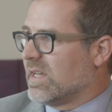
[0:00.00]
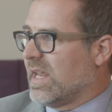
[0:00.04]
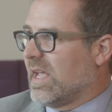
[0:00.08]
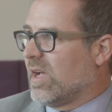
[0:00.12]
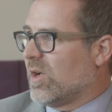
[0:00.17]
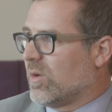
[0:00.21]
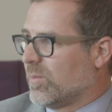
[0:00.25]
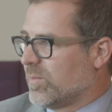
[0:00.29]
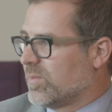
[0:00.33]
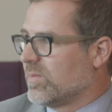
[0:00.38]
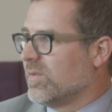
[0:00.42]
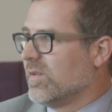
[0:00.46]
and
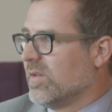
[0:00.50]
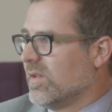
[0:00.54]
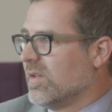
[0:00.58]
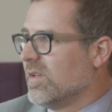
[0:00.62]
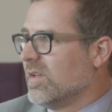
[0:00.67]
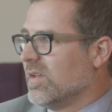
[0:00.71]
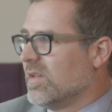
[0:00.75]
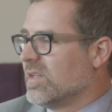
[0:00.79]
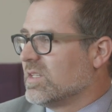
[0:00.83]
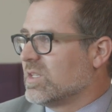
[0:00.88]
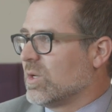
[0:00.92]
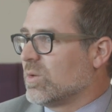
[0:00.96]
help
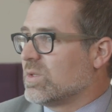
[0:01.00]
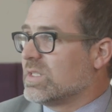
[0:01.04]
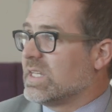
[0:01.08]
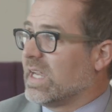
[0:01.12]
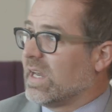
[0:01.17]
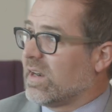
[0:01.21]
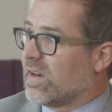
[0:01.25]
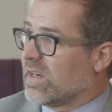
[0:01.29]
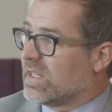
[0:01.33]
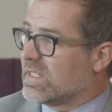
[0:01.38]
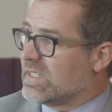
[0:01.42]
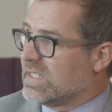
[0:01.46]

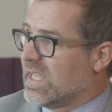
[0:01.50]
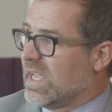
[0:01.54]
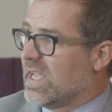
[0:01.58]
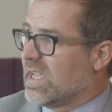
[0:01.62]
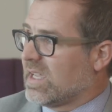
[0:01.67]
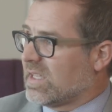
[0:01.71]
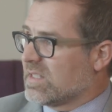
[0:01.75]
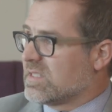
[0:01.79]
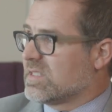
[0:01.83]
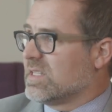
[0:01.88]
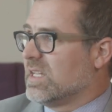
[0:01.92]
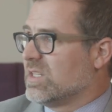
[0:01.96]
doTERRA
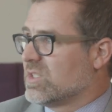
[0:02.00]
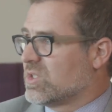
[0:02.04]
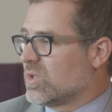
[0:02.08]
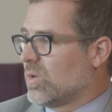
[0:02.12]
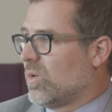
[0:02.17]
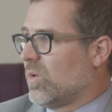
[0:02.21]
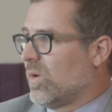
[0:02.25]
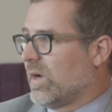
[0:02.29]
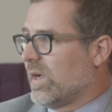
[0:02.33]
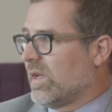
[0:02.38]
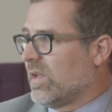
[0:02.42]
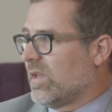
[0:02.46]
take
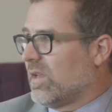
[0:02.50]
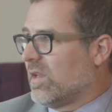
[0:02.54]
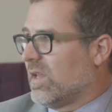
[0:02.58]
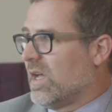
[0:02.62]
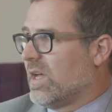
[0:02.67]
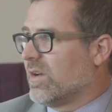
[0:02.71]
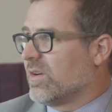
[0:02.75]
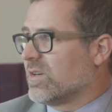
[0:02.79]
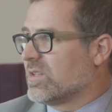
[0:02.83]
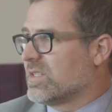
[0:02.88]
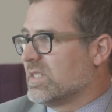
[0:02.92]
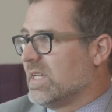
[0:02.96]
essential oil
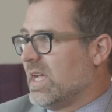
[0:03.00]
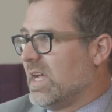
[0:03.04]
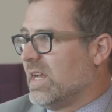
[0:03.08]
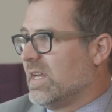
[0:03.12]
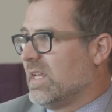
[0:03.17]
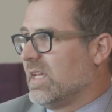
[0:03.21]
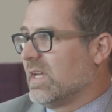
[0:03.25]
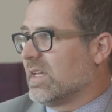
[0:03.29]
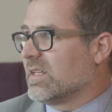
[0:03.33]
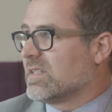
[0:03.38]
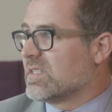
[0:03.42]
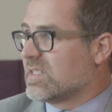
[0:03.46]

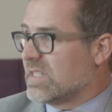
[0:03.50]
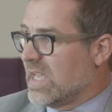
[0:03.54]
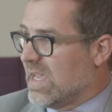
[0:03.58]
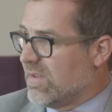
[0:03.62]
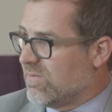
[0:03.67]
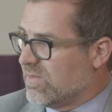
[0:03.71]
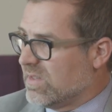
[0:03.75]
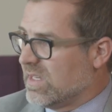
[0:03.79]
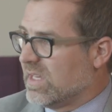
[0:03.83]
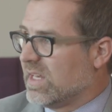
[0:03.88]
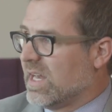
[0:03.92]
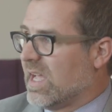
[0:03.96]
understanding,
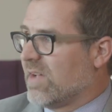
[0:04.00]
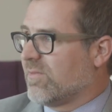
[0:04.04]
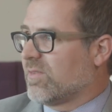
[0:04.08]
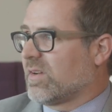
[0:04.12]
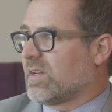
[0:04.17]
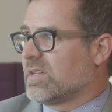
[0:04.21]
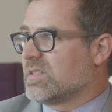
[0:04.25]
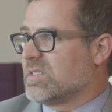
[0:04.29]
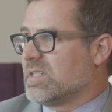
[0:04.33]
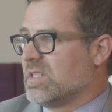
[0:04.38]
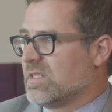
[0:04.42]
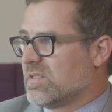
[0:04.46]
safety, and
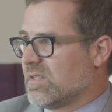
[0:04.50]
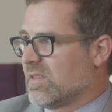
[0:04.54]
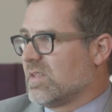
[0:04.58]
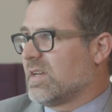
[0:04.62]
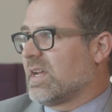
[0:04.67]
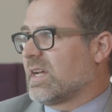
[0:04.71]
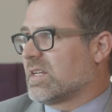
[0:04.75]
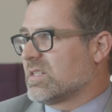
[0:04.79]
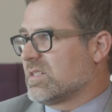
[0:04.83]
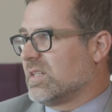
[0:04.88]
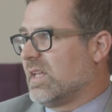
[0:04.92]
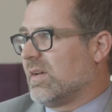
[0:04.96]
efficacy to the
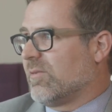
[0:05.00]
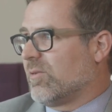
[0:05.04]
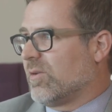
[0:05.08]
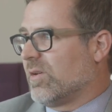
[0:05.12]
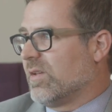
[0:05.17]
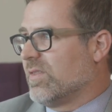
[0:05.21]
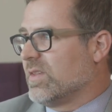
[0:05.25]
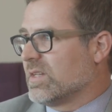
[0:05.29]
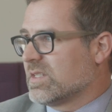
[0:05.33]
next level.